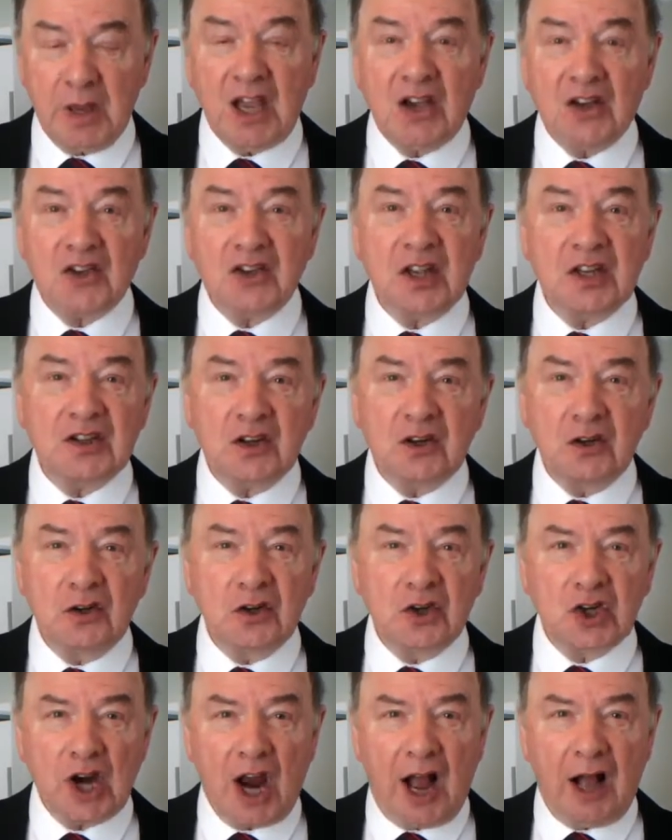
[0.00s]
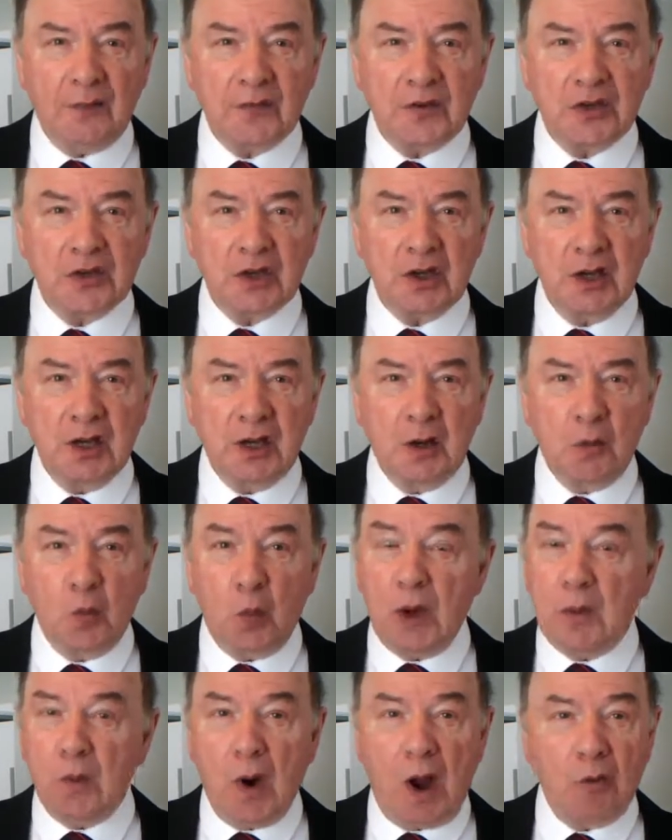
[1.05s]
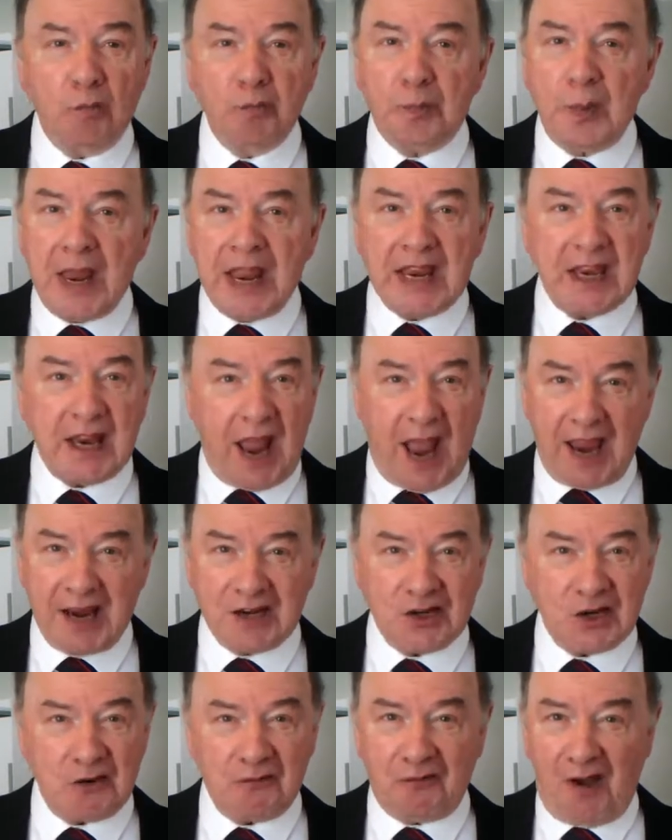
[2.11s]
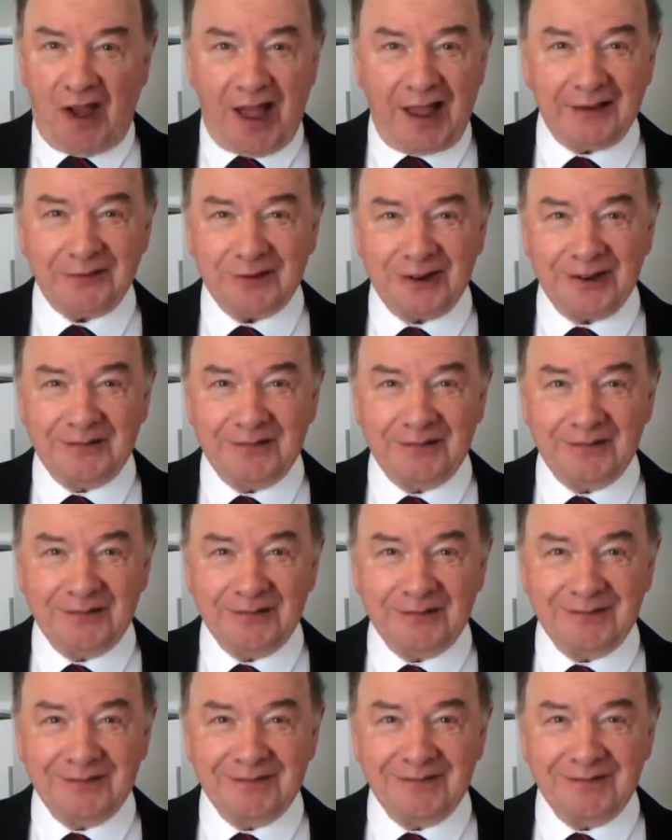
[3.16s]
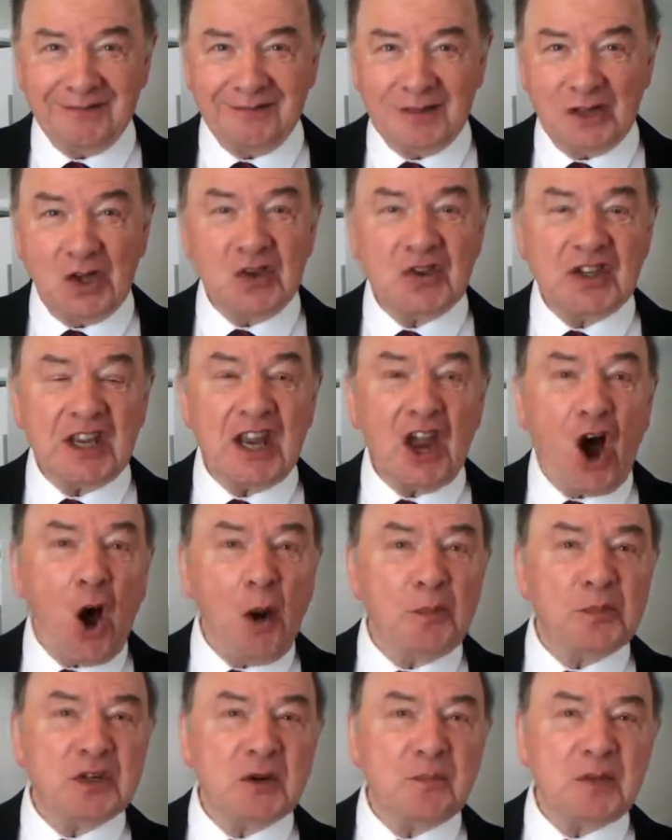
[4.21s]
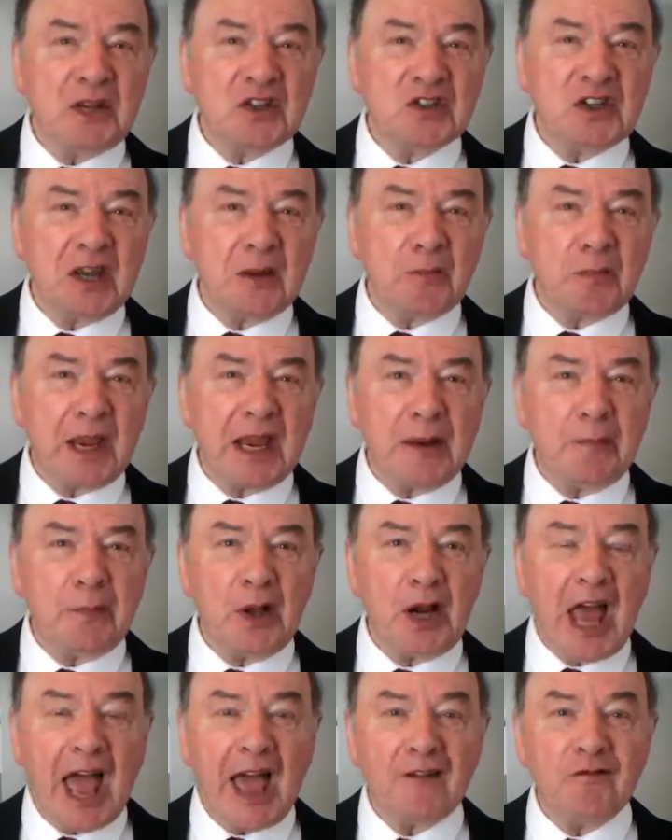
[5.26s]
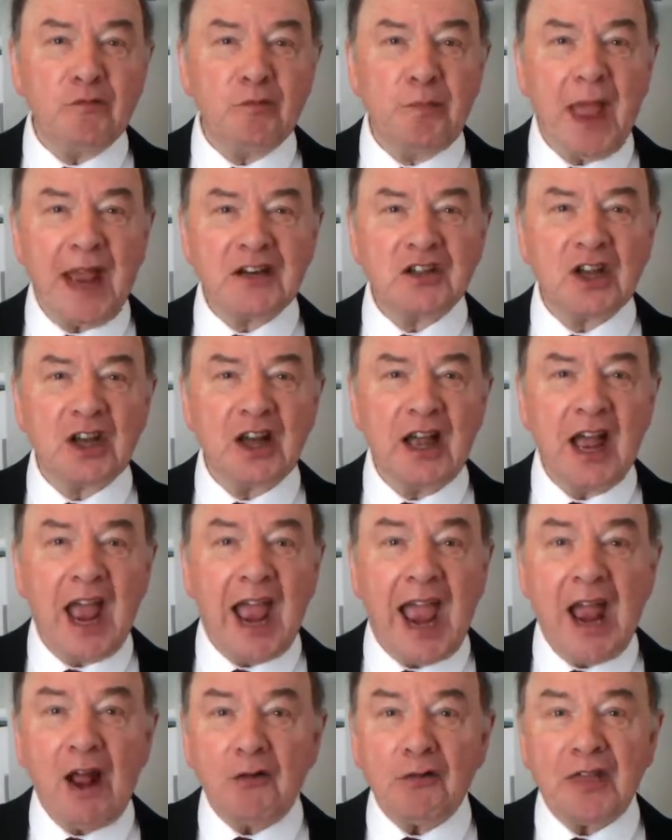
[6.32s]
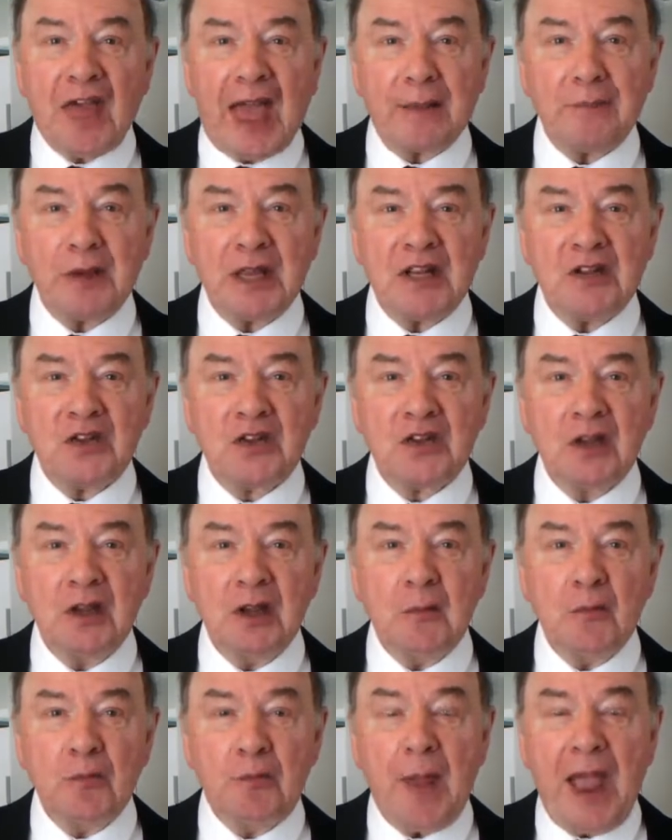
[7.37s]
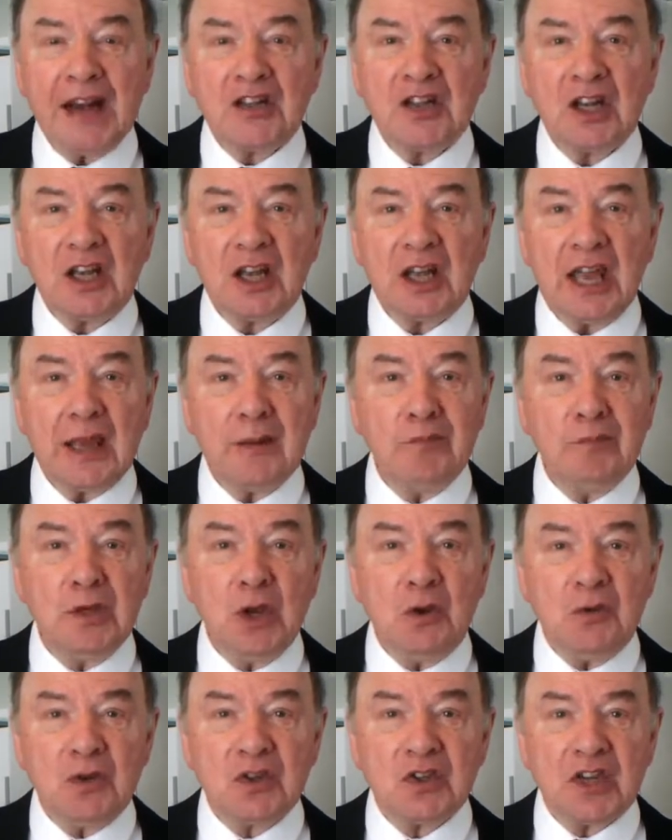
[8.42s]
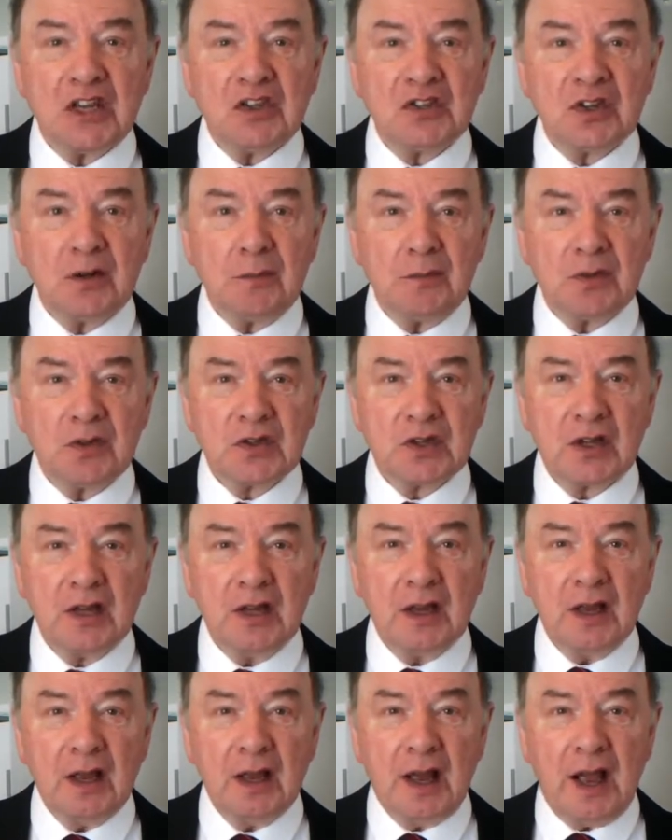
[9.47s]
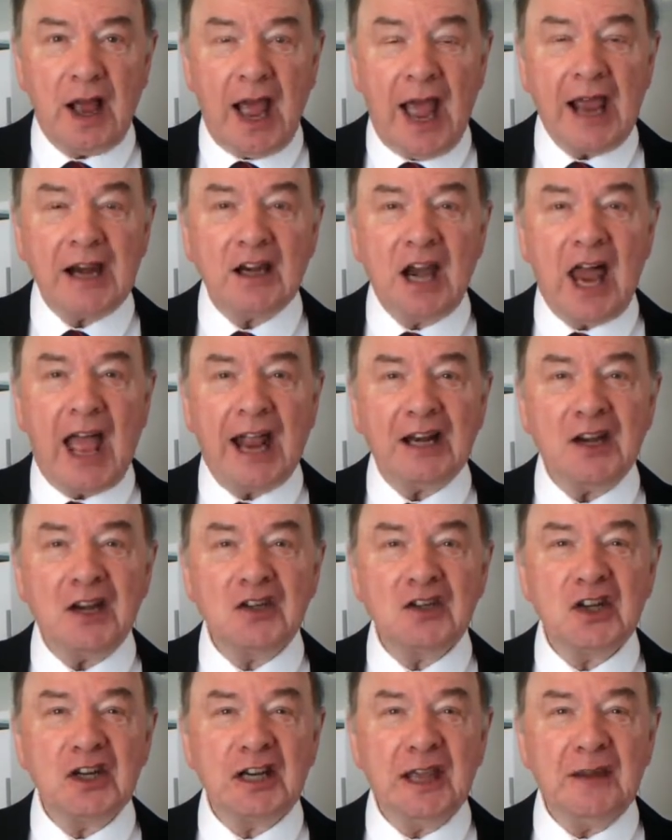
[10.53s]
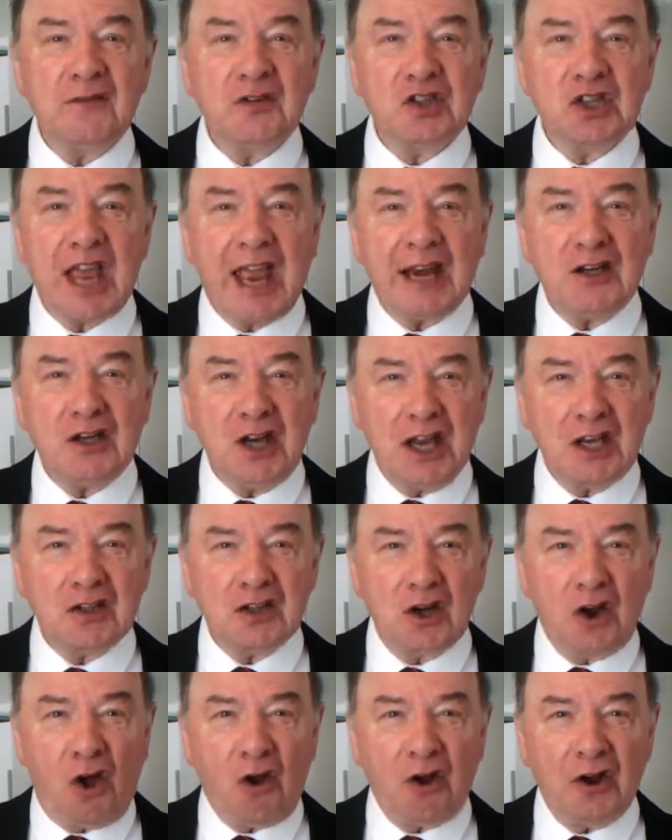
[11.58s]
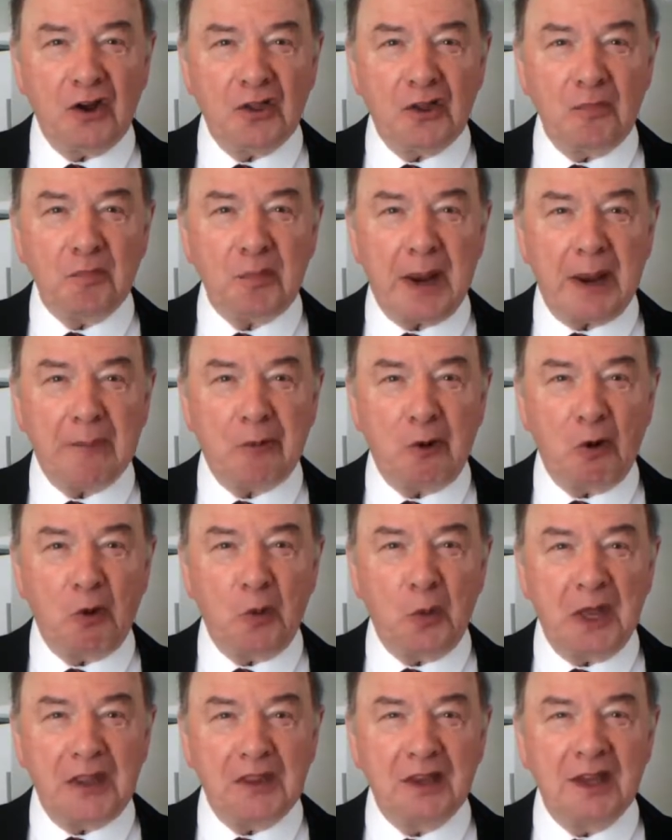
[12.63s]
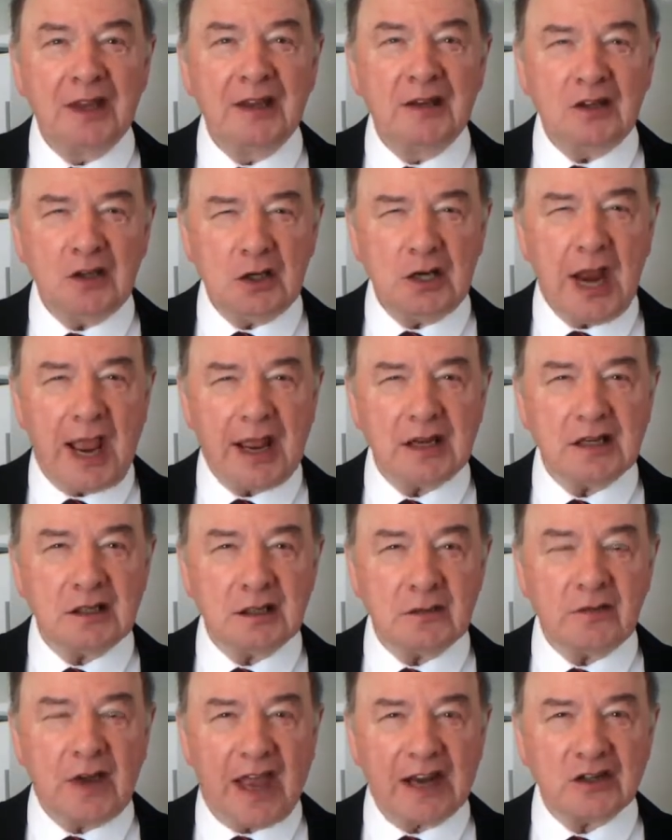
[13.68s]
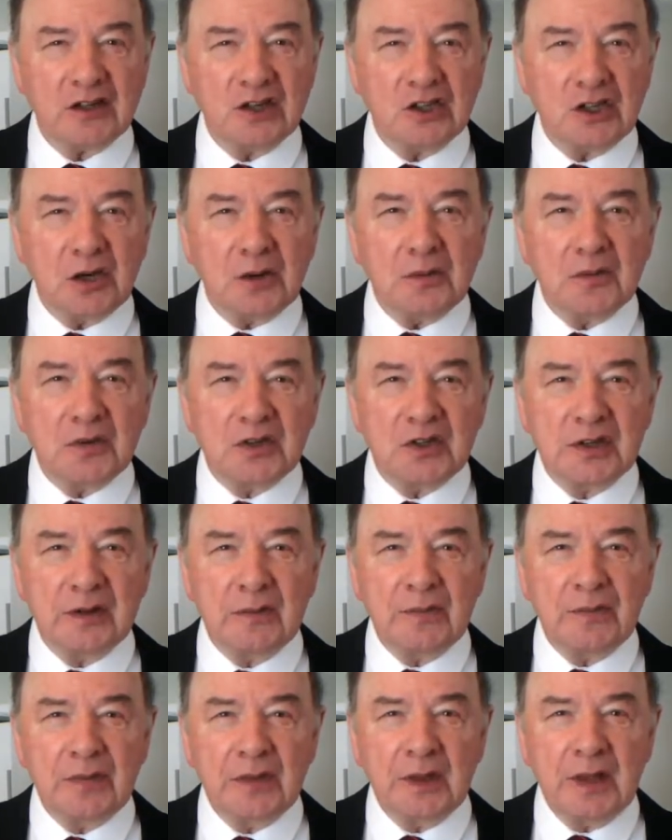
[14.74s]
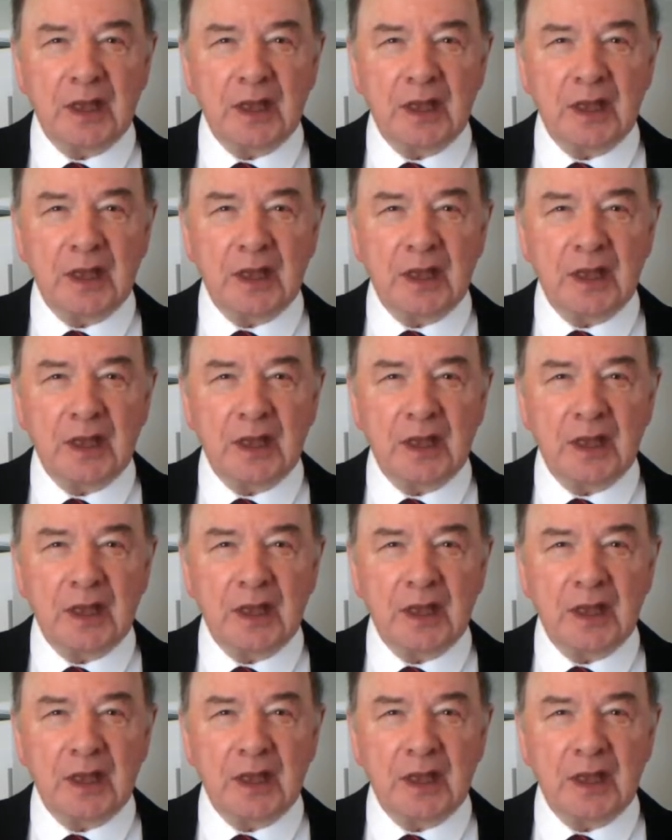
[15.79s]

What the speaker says: Because there's a good chance we won't be 85. You see, optimistic people have better health habits, better immune systems, and likely to live 10 years longer than people with negative attitudes.